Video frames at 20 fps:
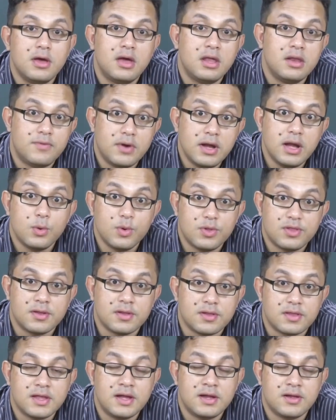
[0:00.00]
in a very
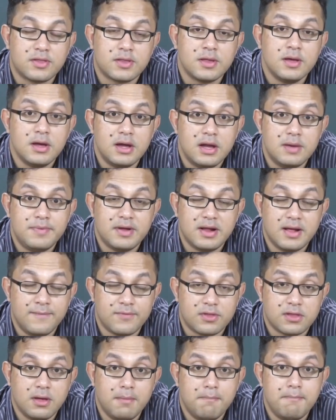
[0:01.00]
interesting sense, it
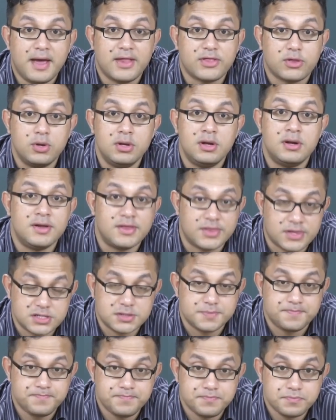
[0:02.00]
becomes
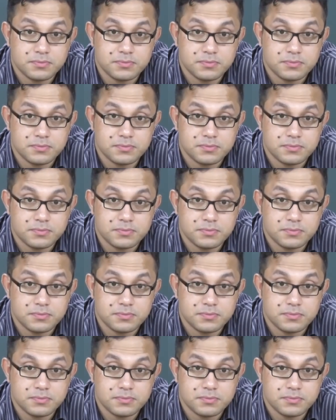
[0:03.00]
masculinist.